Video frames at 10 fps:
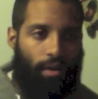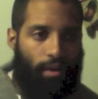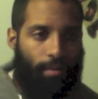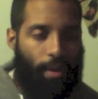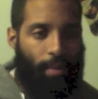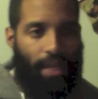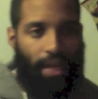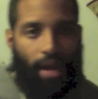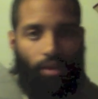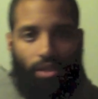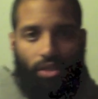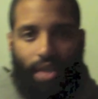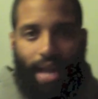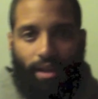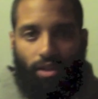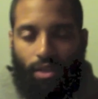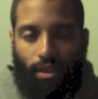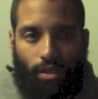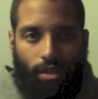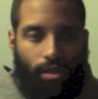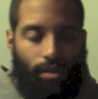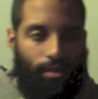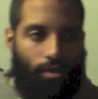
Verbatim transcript: Maybe like a healthy snack as such as